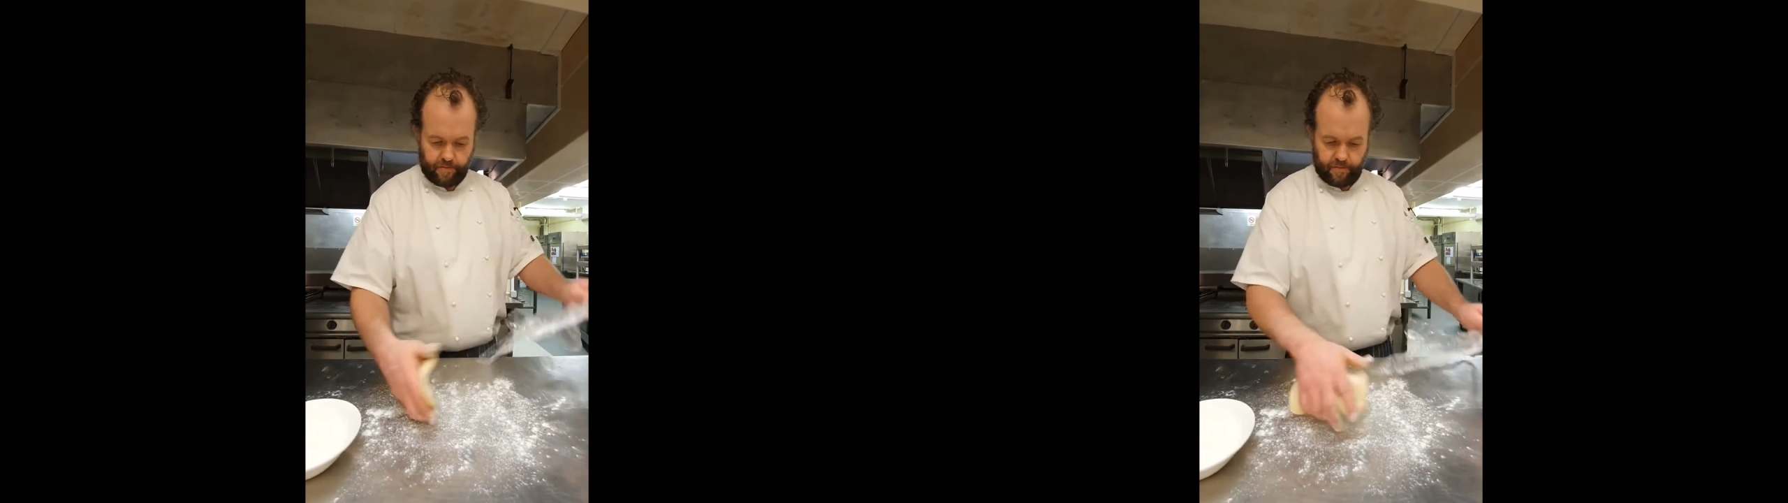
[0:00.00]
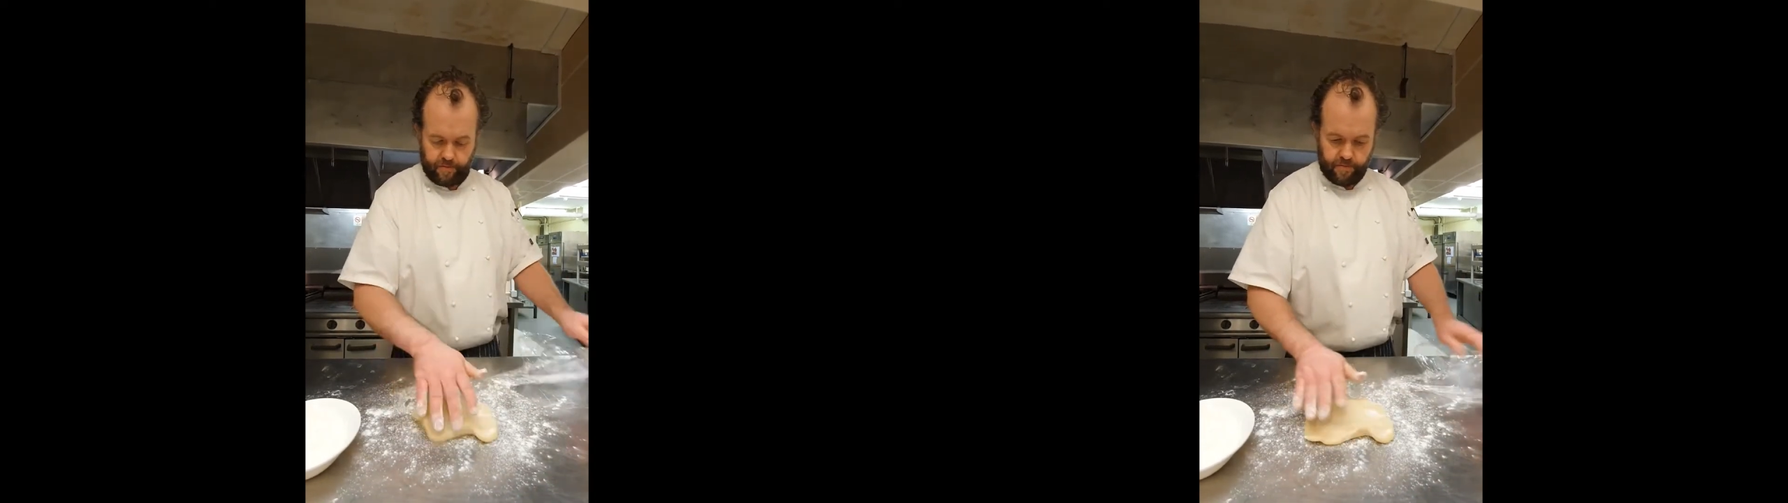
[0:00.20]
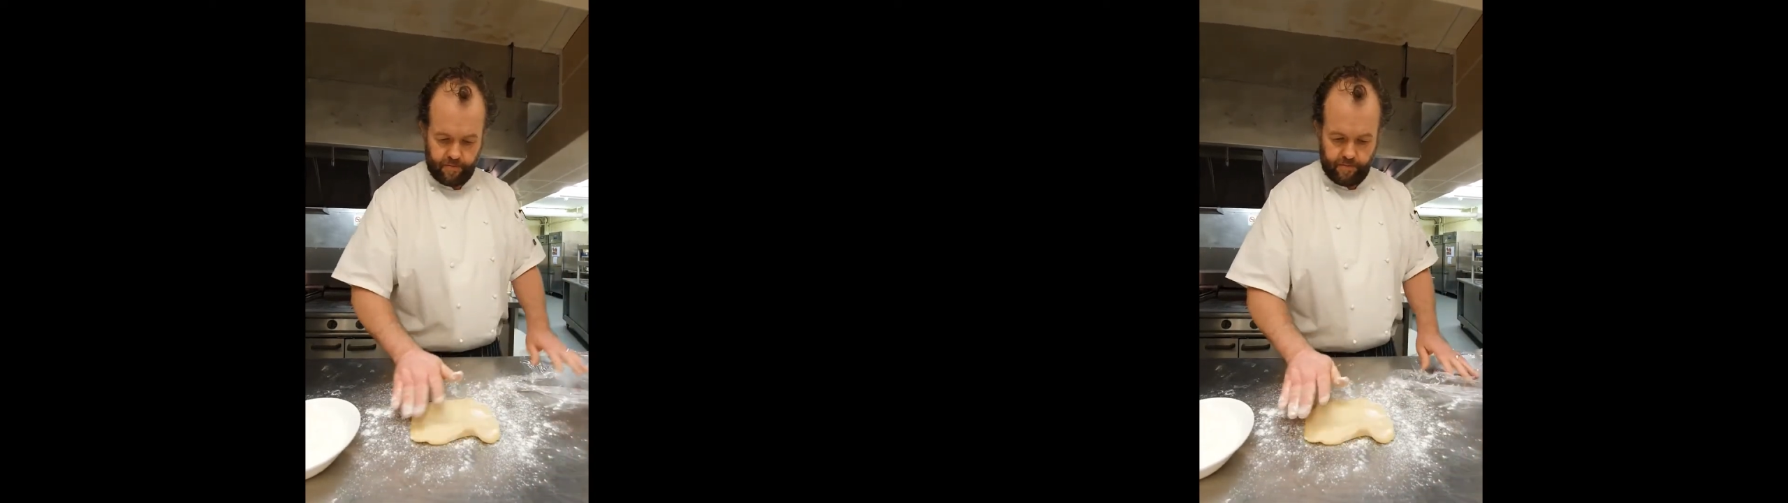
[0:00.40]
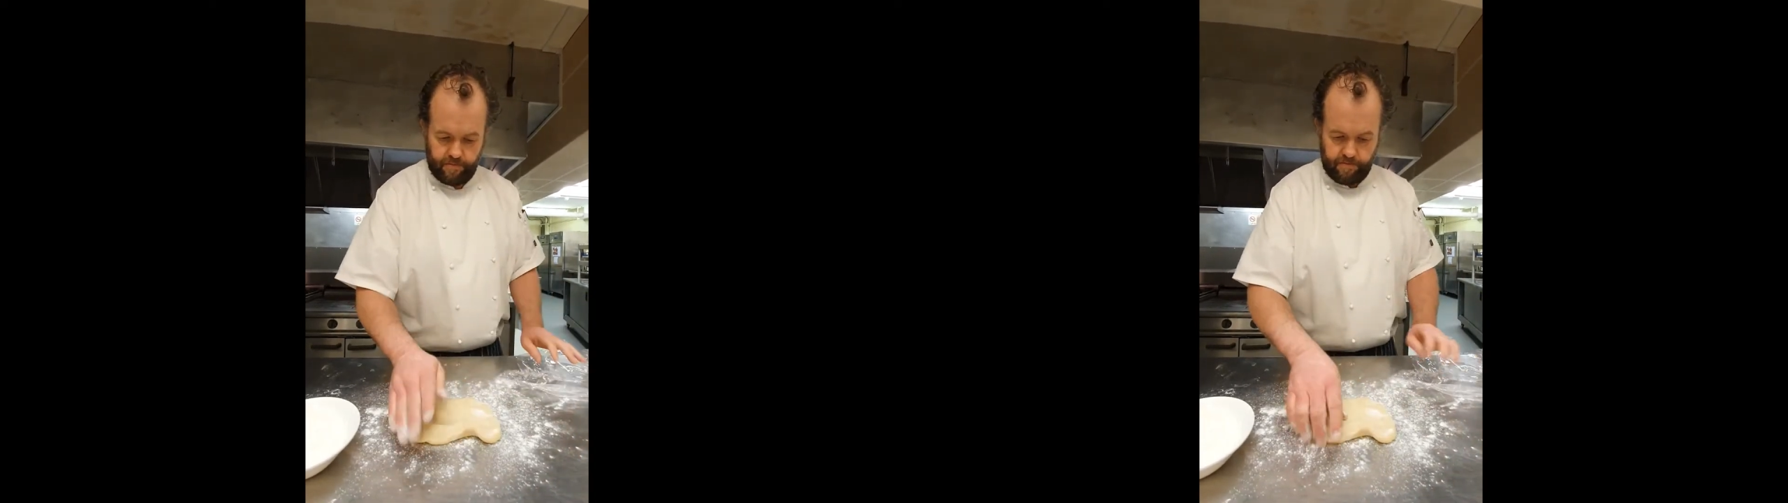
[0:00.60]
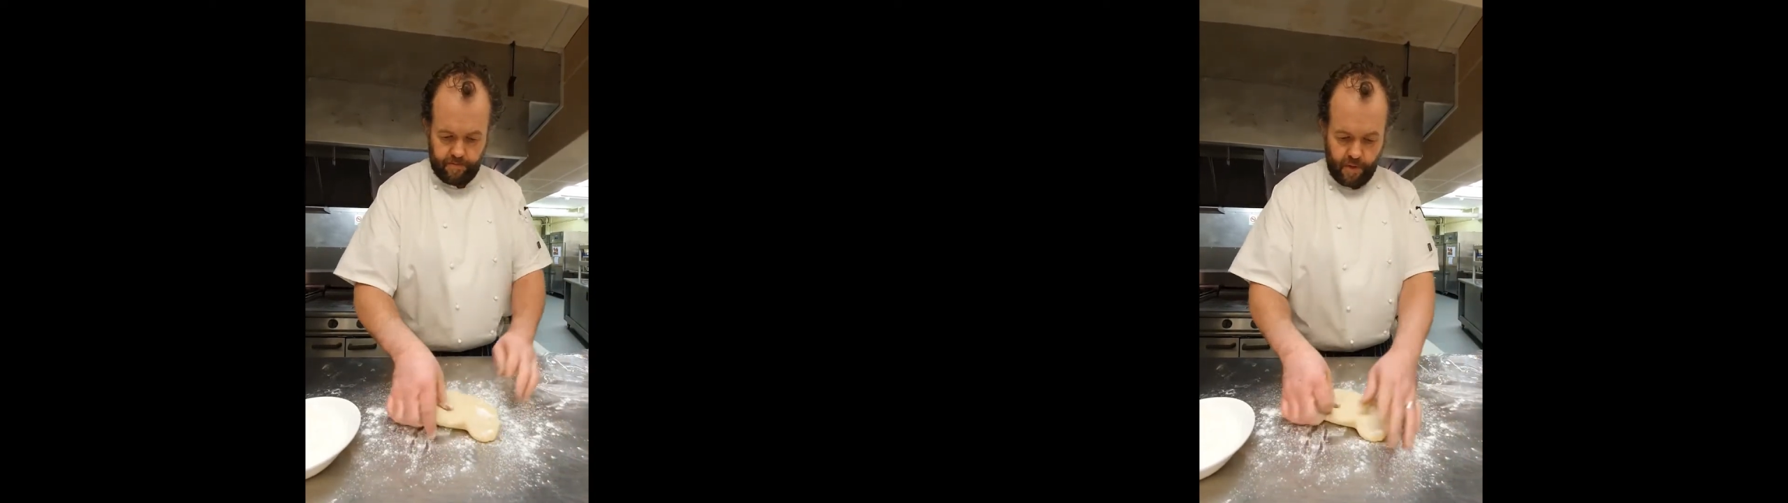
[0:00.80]

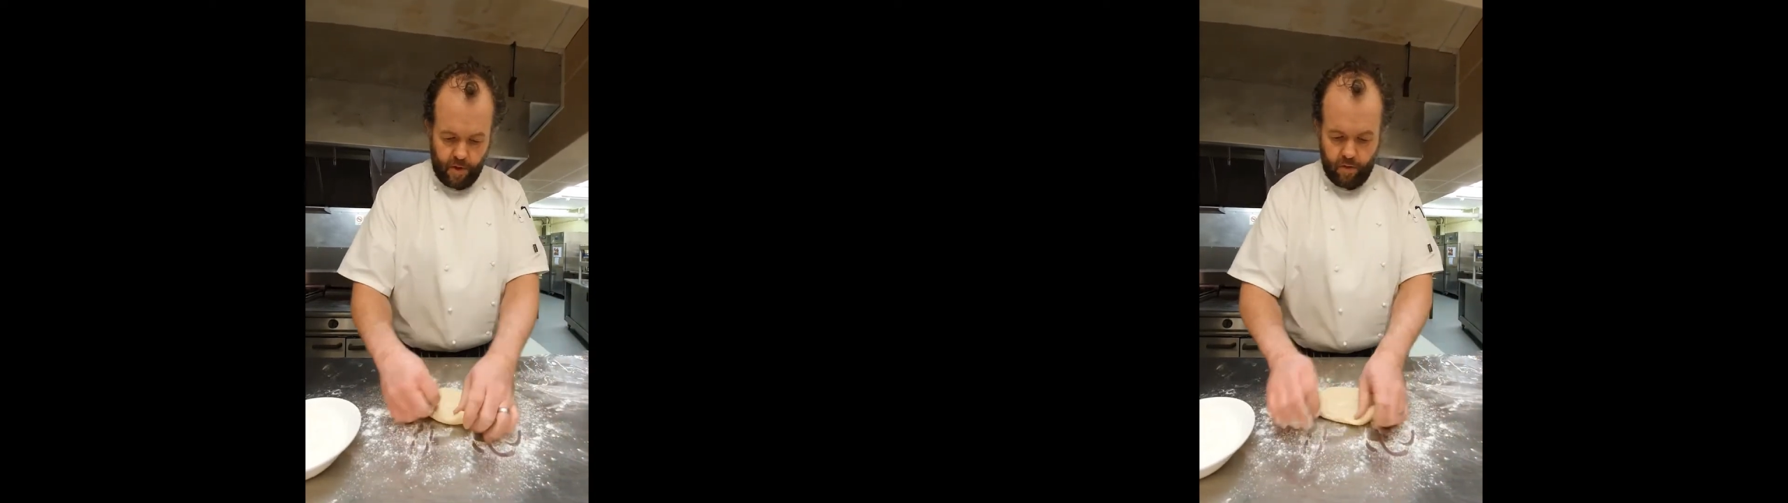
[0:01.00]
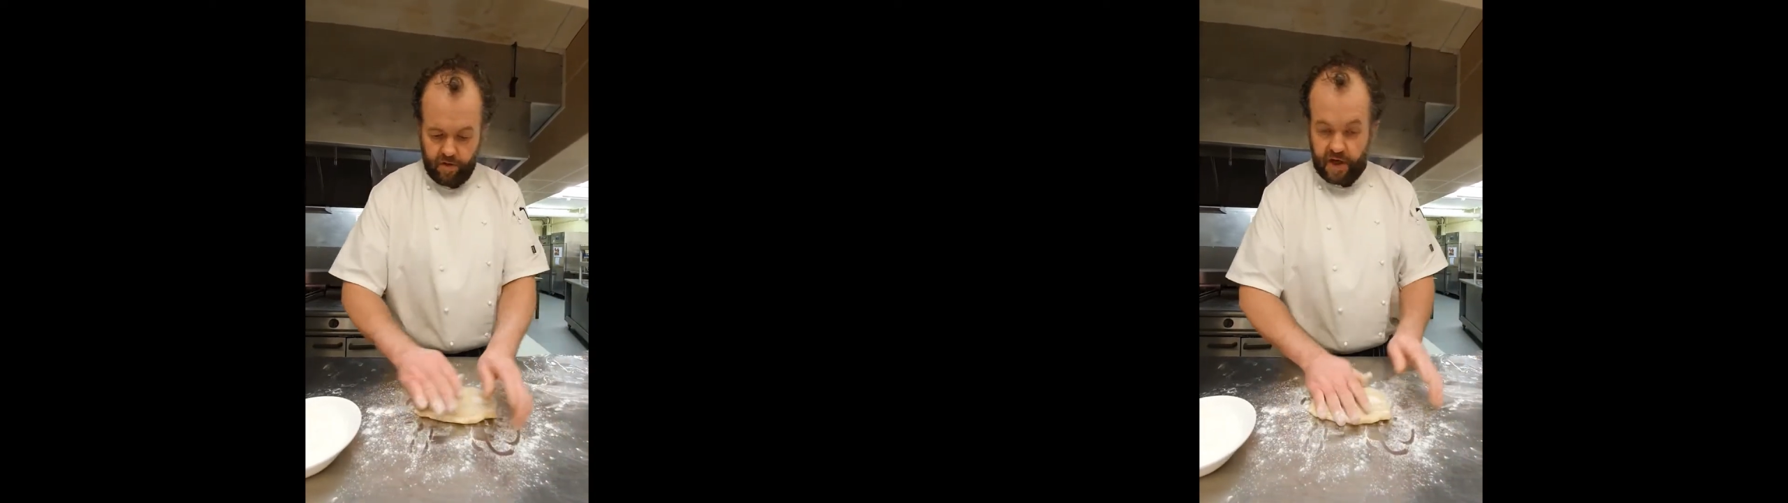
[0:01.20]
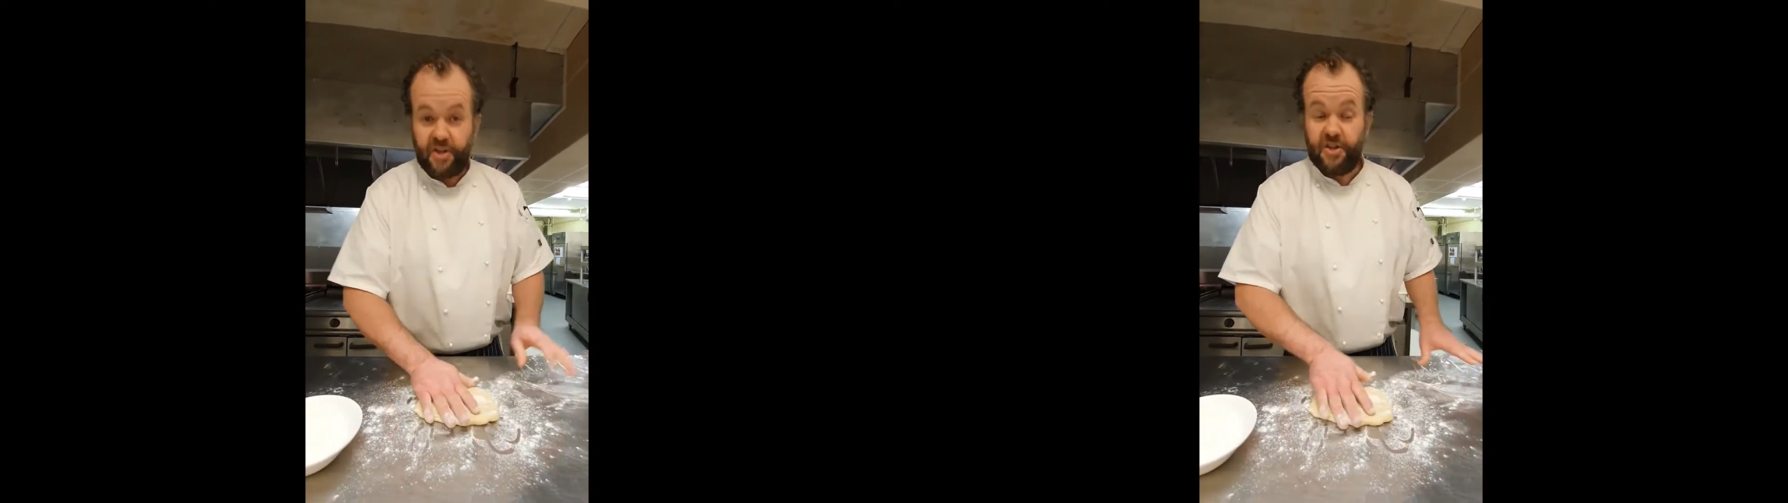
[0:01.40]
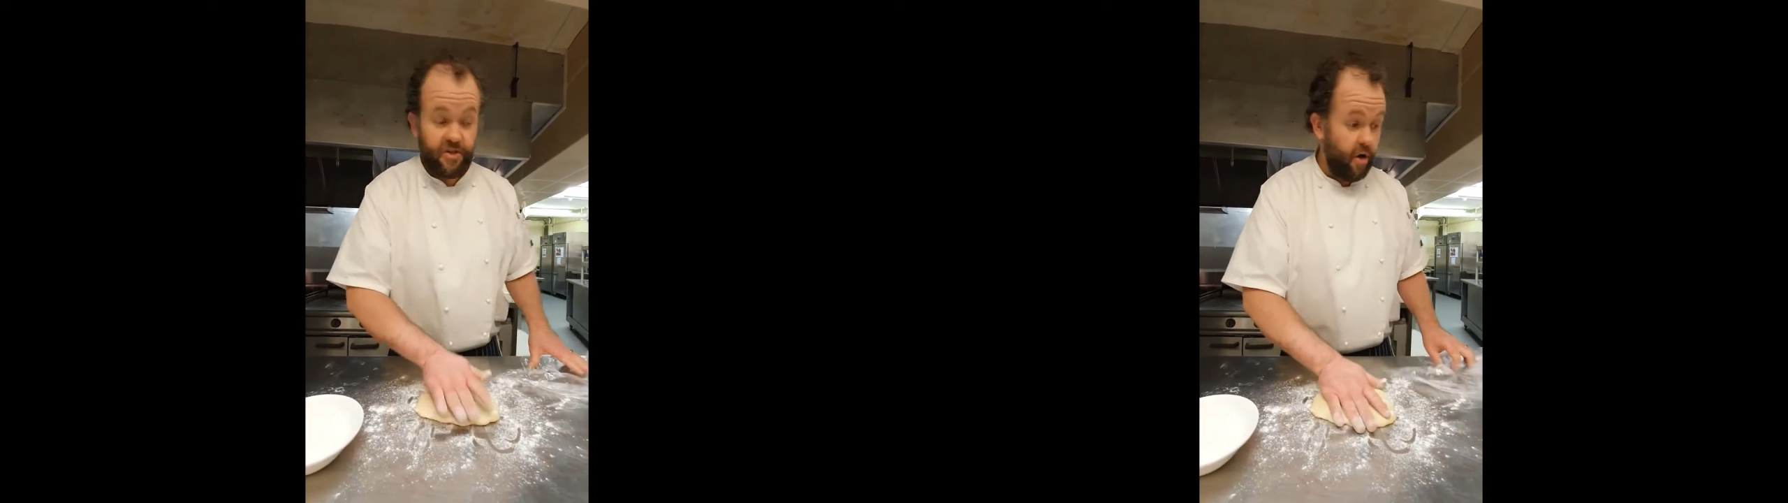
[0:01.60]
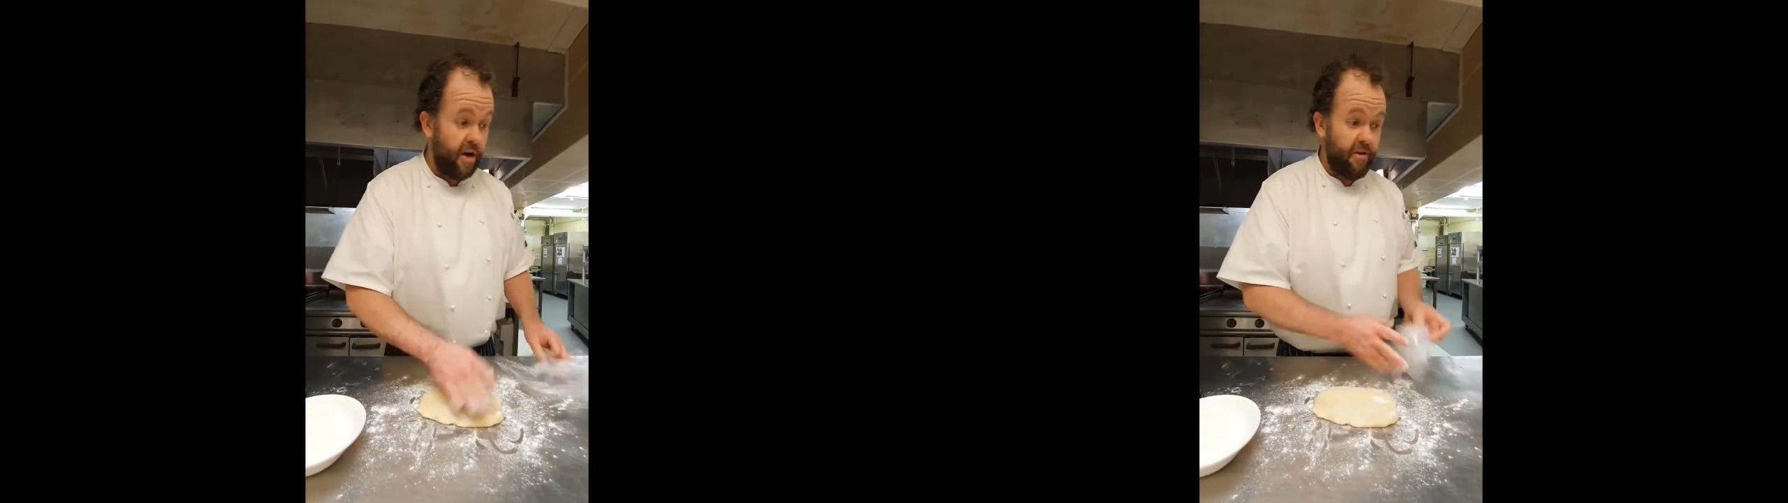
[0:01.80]
on the kitchen
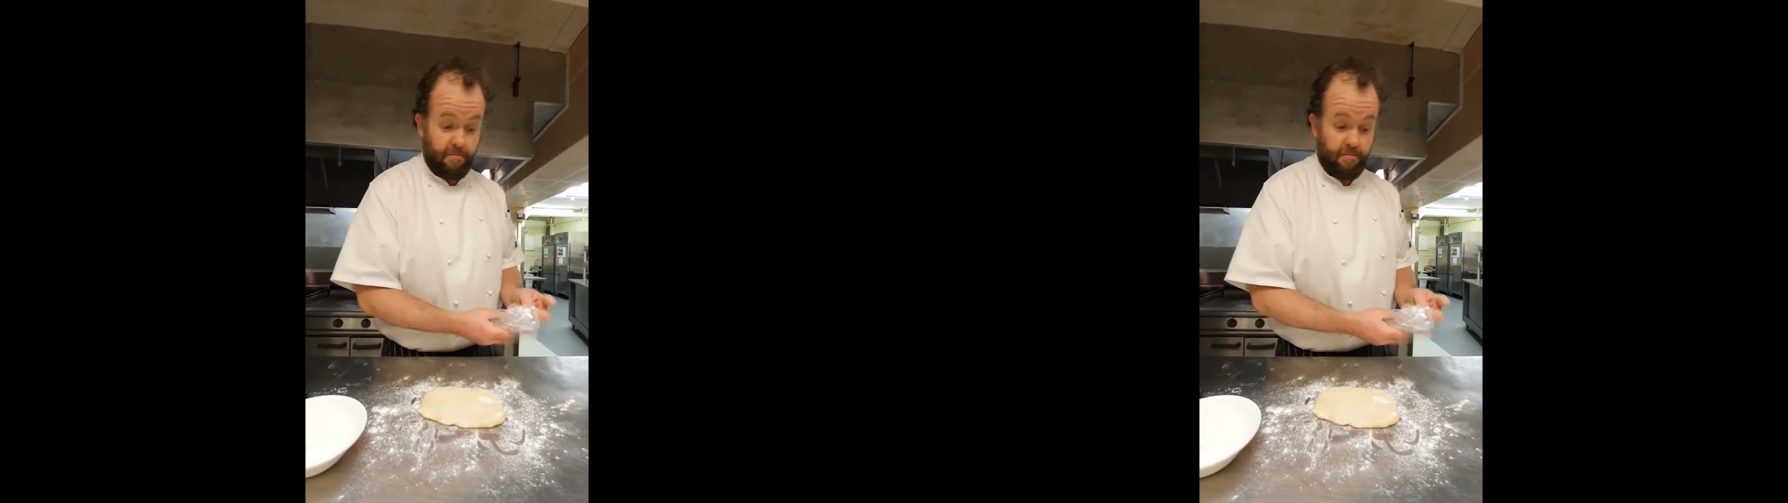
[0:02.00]
side.